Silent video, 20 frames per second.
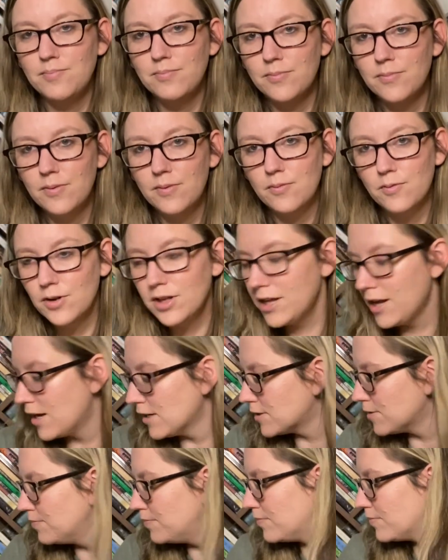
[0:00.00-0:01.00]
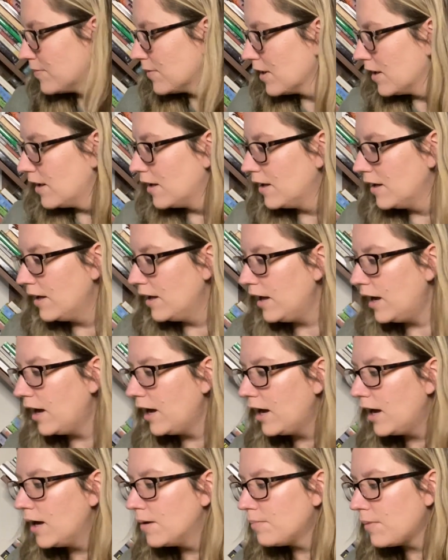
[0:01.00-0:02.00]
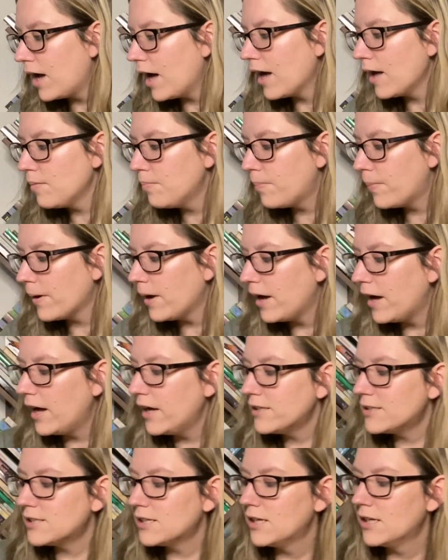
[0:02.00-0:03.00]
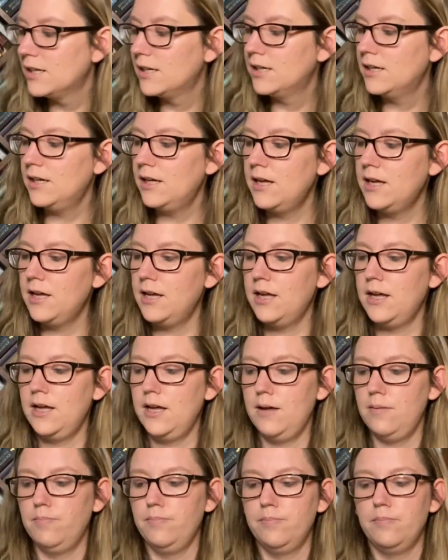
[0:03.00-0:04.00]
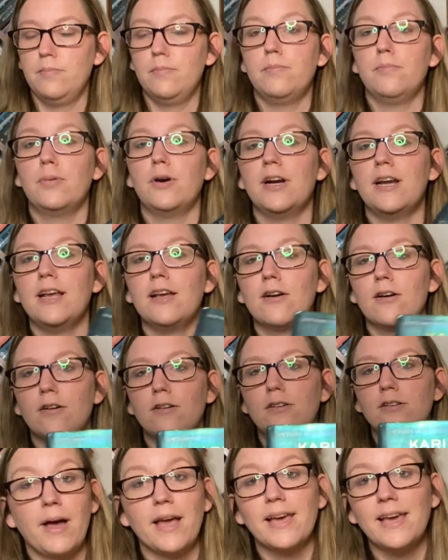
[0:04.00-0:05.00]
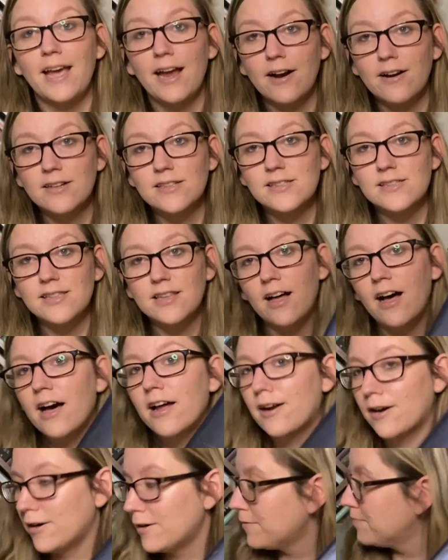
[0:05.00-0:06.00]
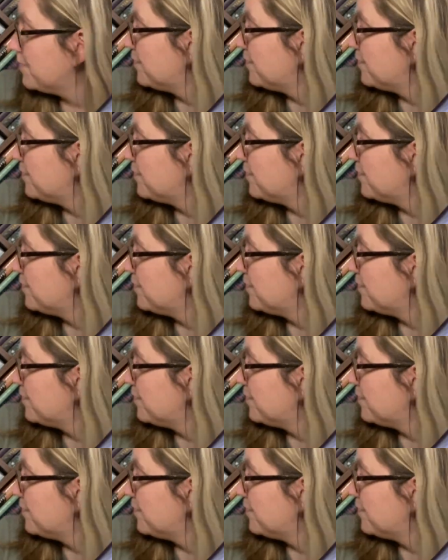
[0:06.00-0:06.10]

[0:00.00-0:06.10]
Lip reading: Really awesome. I bought Pretty Girls by Karen Slaughter.